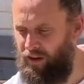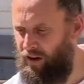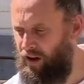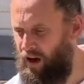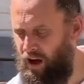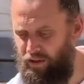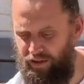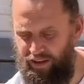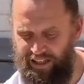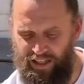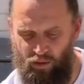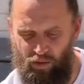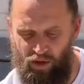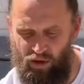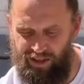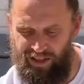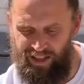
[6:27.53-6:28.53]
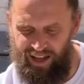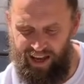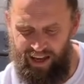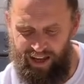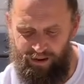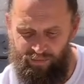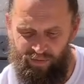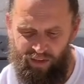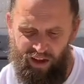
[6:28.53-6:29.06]
Other things that we've got today
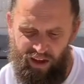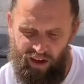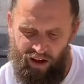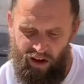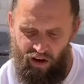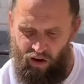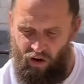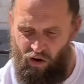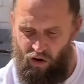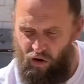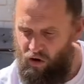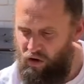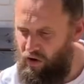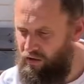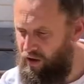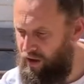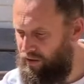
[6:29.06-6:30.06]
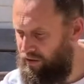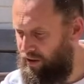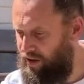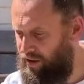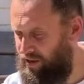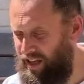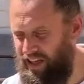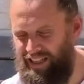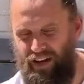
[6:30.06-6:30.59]
are
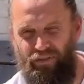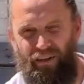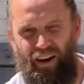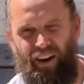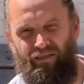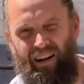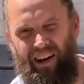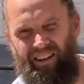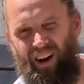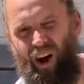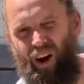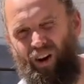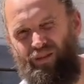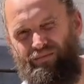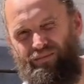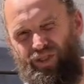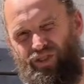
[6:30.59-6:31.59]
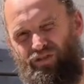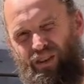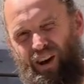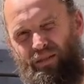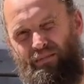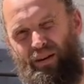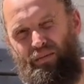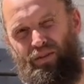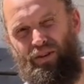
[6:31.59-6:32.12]
things that I found around the home to try and
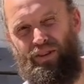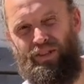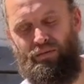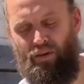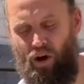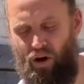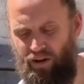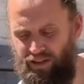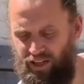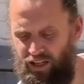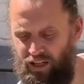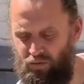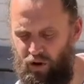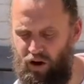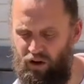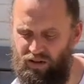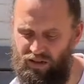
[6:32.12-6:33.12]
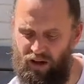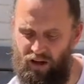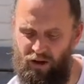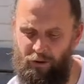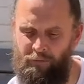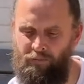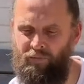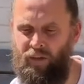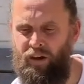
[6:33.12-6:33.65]
maybe do some casting as well. So
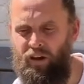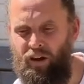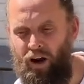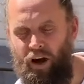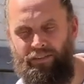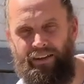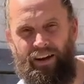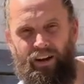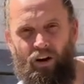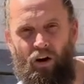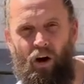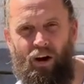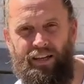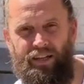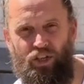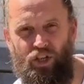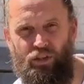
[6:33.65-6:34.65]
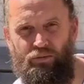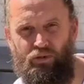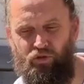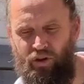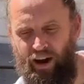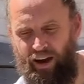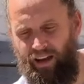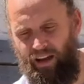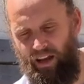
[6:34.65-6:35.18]
I found an ice cube
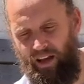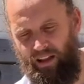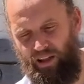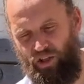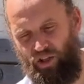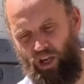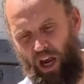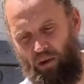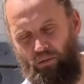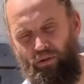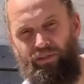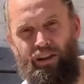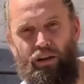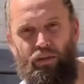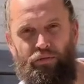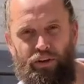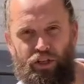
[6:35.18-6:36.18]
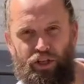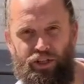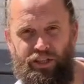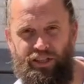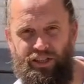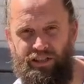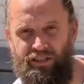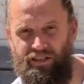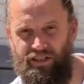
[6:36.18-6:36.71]
tray in the shape of little
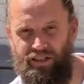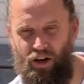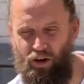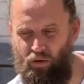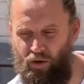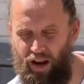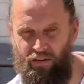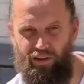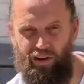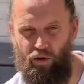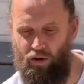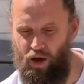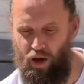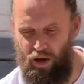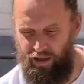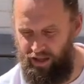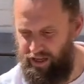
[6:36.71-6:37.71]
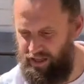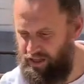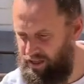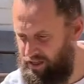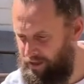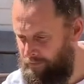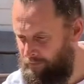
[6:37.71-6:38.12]
fishes, so we're going to have a little go at this.